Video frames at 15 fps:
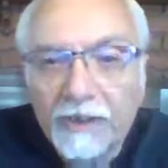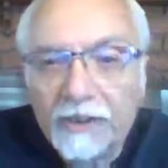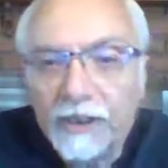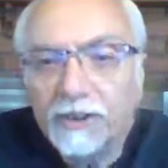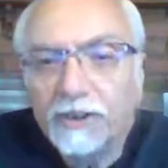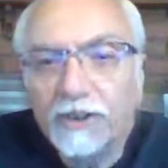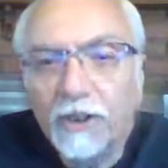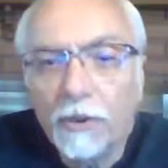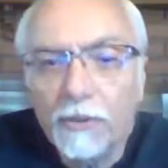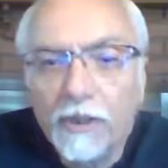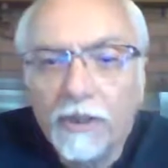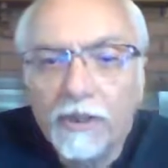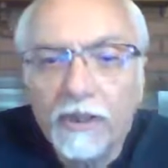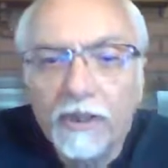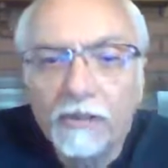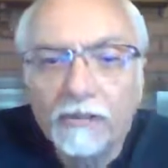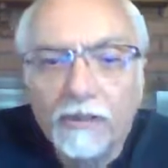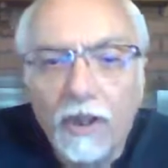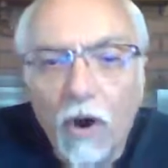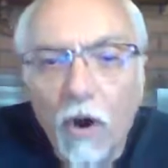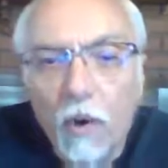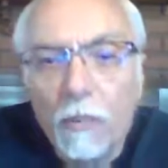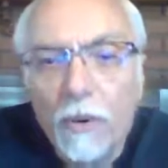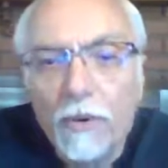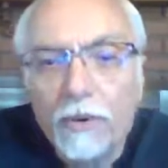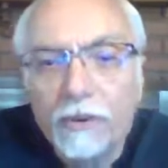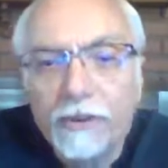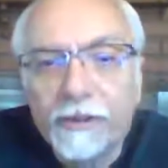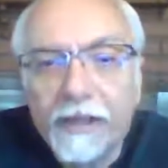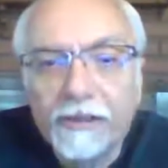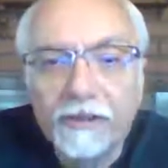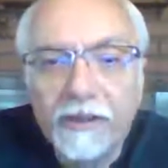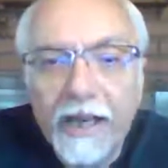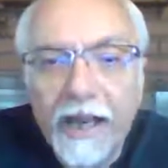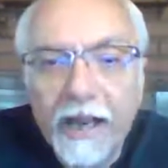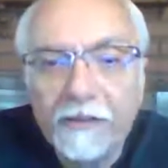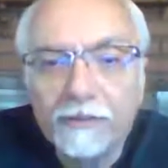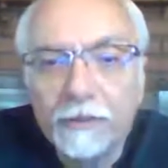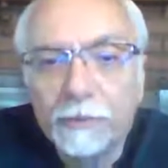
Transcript: just so that the homeowner doesn't have